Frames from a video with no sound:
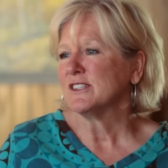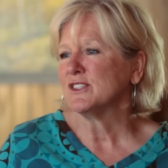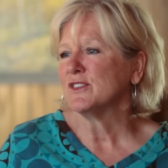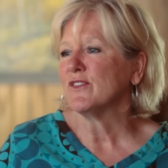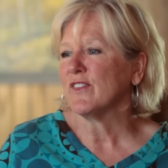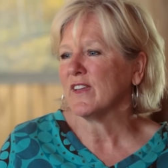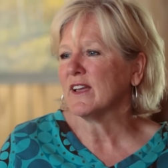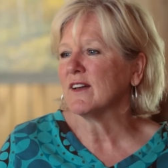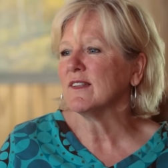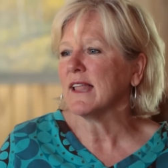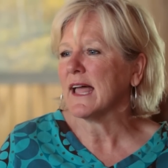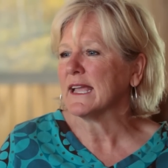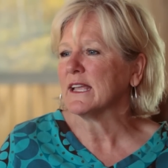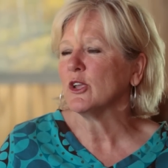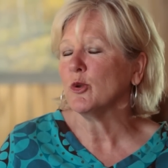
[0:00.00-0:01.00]
to feel
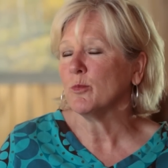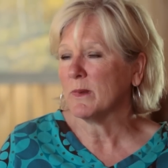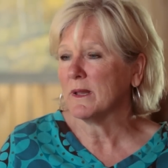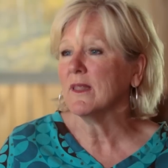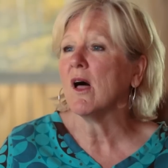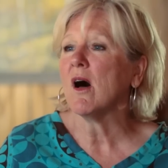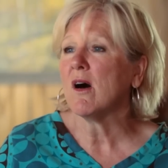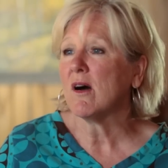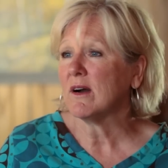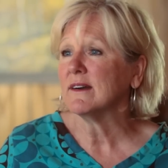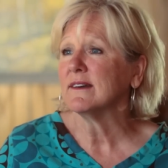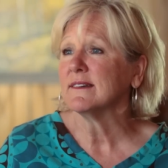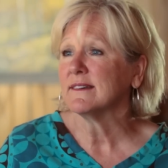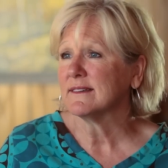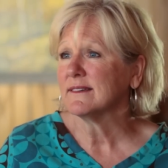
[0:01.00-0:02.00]
like you belong.